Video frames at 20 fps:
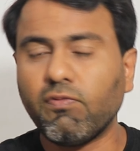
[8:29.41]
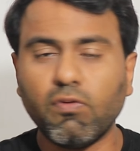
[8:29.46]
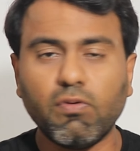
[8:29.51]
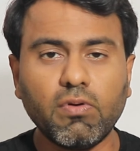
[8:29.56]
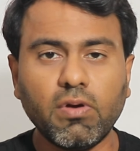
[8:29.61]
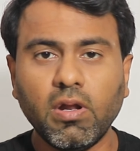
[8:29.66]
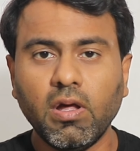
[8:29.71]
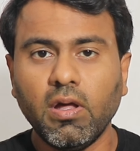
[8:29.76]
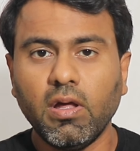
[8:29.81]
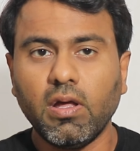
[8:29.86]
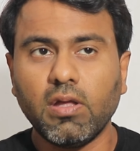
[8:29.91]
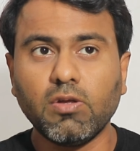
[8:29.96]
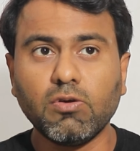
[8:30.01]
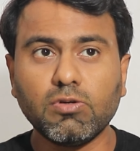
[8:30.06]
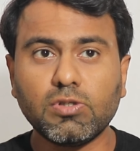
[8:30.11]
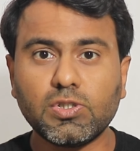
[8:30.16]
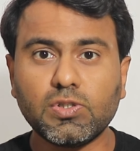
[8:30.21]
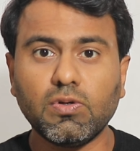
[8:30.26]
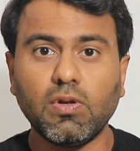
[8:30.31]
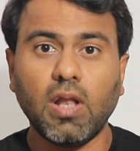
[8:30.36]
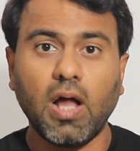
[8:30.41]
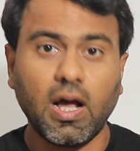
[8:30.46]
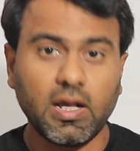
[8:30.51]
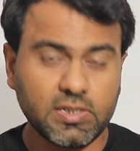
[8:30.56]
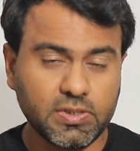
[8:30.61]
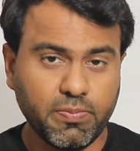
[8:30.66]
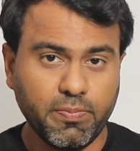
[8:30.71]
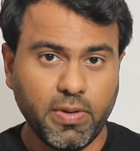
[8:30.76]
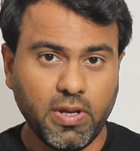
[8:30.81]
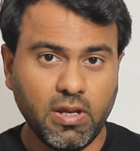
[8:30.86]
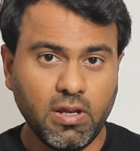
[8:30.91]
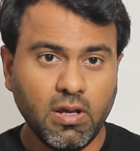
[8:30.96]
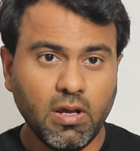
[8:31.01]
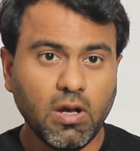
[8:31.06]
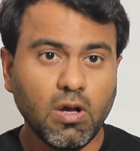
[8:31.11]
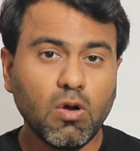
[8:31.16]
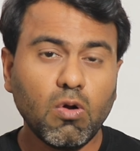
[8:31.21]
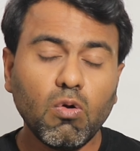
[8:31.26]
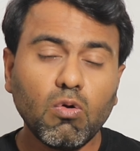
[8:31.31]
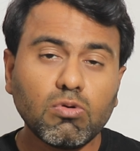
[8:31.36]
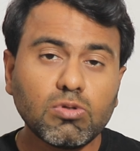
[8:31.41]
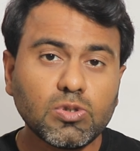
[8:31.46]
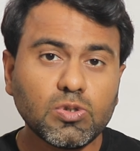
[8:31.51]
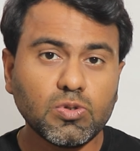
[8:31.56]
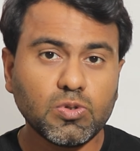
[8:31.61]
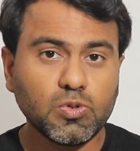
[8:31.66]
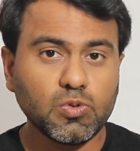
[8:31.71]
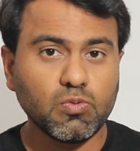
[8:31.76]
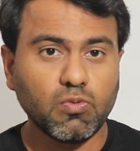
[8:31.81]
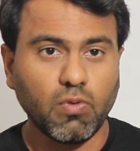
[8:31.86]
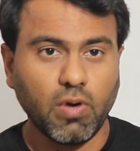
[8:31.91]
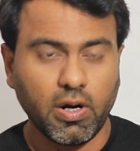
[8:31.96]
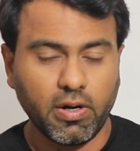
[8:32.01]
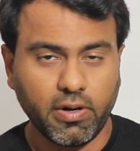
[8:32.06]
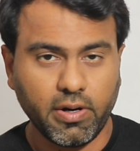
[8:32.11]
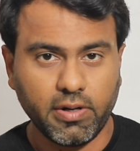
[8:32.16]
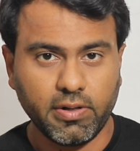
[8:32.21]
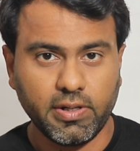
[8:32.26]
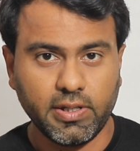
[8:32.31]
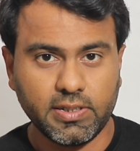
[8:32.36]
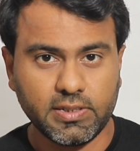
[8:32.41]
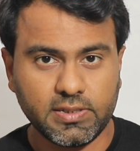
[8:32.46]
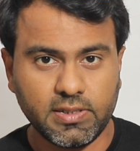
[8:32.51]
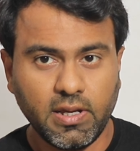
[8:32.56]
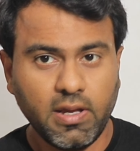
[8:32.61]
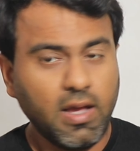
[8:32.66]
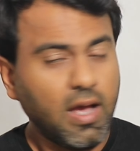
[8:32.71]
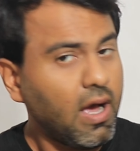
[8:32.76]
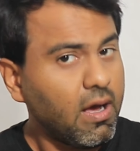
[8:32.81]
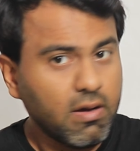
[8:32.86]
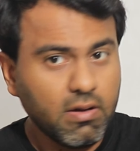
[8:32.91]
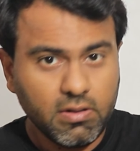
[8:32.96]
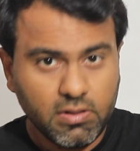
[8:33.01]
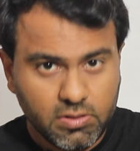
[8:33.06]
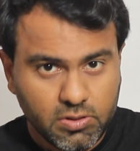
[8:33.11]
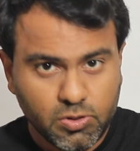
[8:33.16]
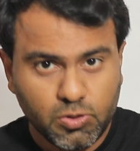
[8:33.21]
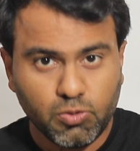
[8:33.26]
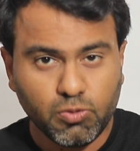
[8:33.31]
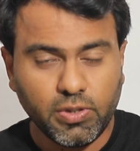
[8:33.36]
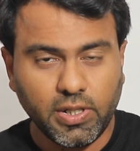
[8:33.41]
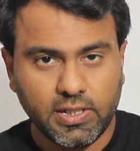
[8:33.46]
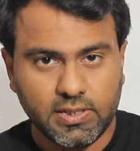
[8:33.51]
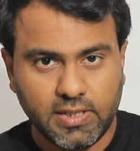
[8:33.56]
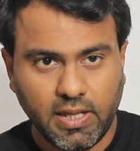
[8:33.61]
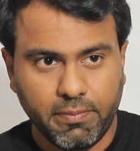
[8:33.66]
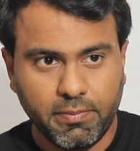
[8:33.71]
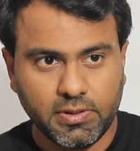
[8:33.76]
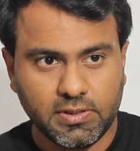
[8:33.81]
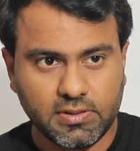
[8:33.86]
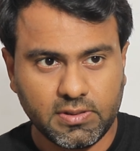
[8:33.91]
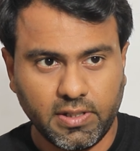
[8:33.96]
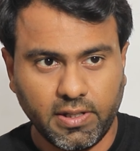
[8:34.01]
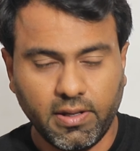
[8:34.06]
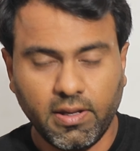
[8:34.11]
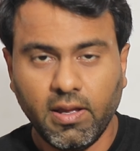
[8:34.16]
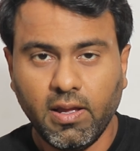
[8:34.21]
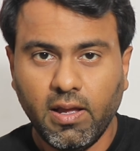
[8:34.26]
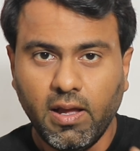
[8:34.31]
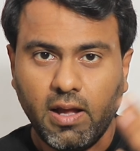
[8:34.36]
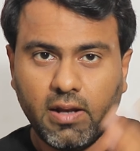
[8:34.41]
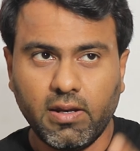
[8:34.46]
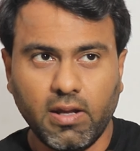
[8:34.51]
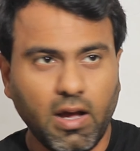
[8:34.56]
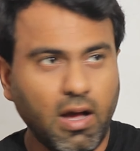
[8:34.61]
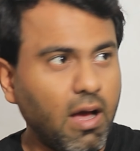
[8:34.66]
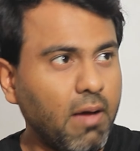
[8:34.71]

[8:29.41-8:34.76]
phone used to last me close to 2 working days. 2 days, I must say. And yeah,